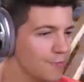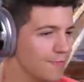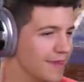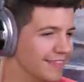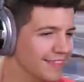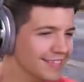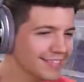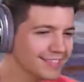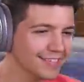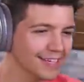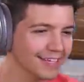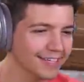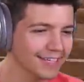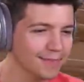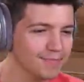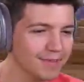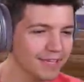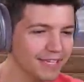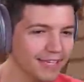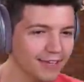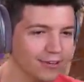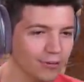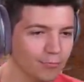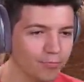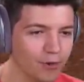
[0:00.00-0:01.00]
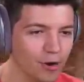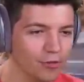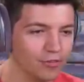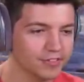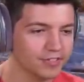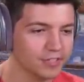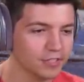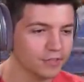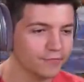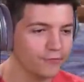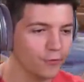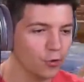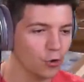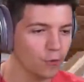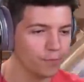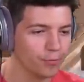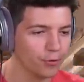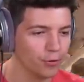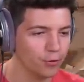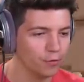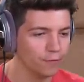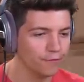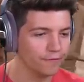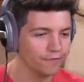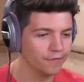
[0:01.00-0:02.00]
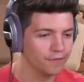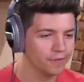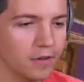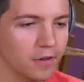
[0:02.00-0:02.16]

do you mean this is gonna get me killed, bro? This is foolproof.